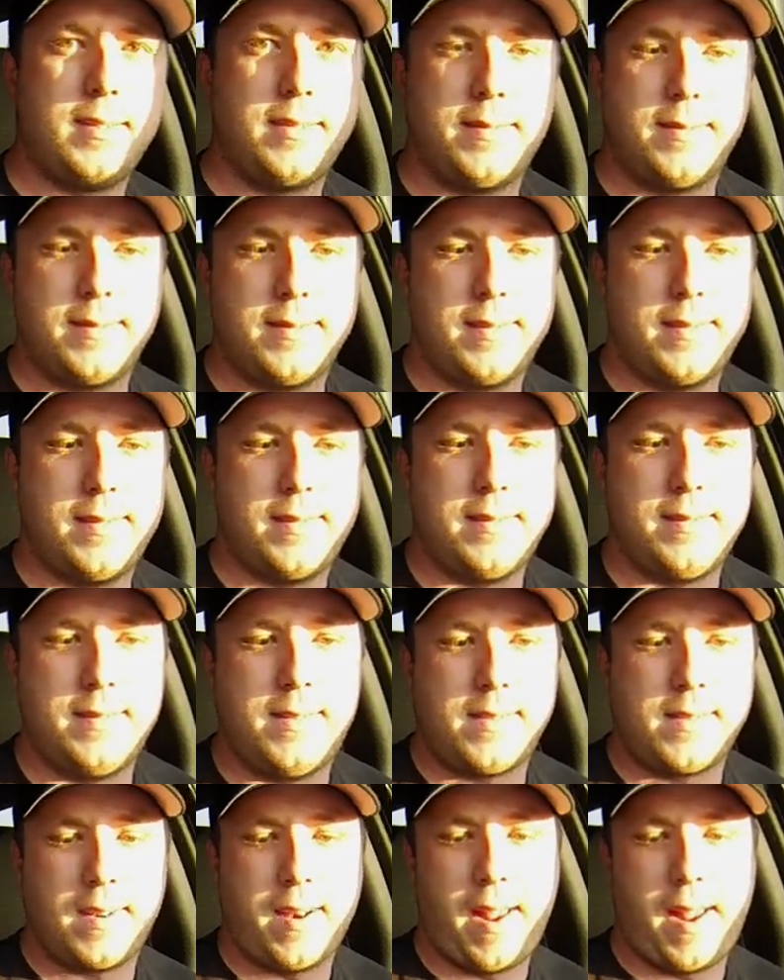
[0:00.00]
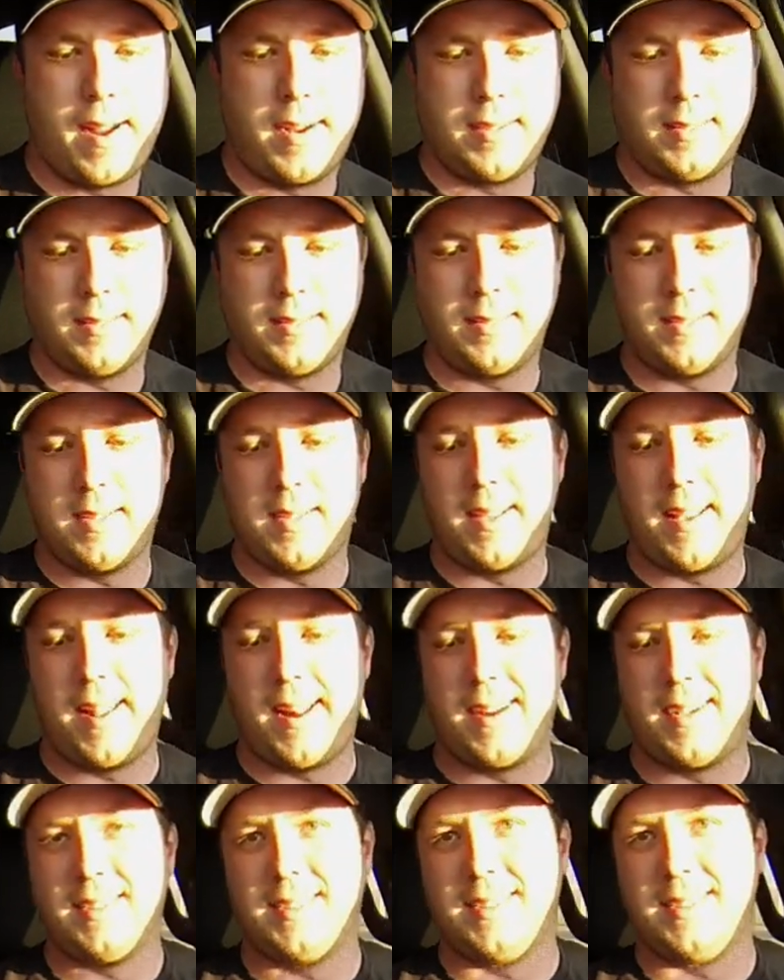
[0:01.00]
Sure, sure of himself. Yeah,
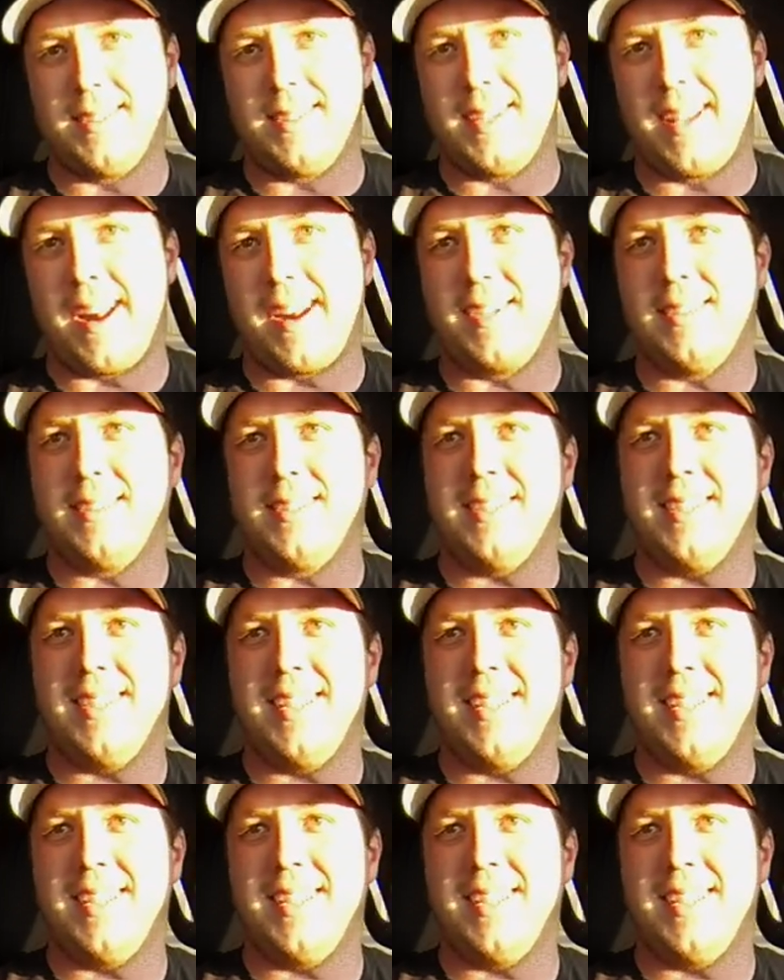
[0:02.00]
that's what I'm thinking.